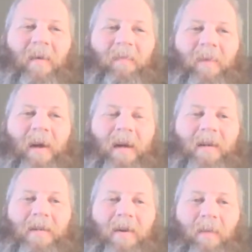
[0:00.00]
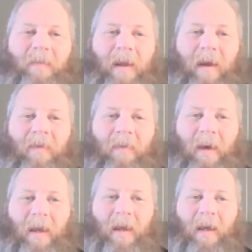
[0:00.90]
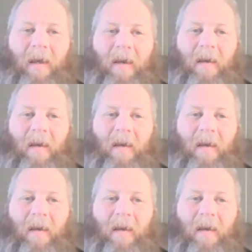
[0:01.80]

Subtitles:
But I just hope that everybody.